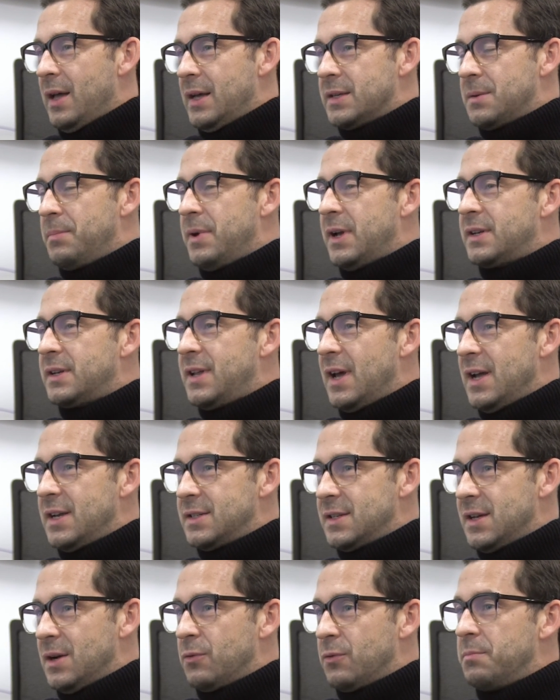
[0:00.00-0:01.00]
It's a big
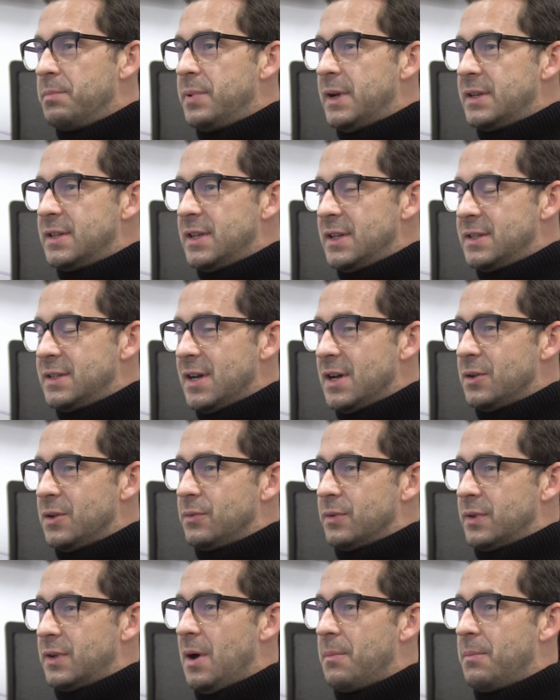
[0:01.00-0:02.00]
data with big
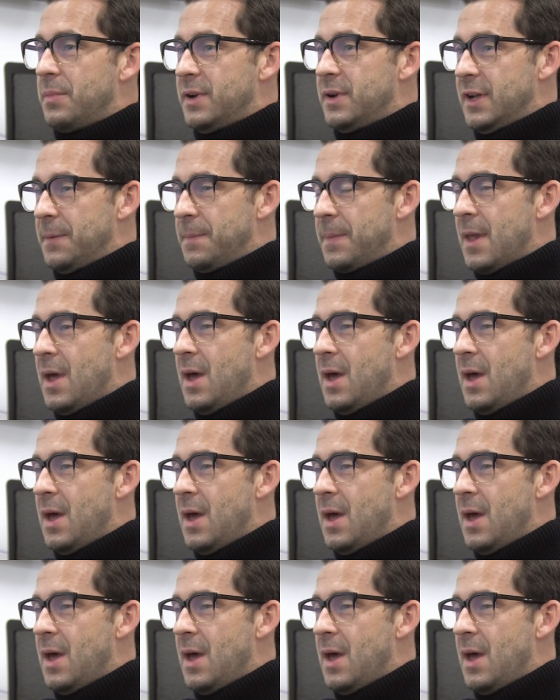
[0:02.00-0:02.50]
detail company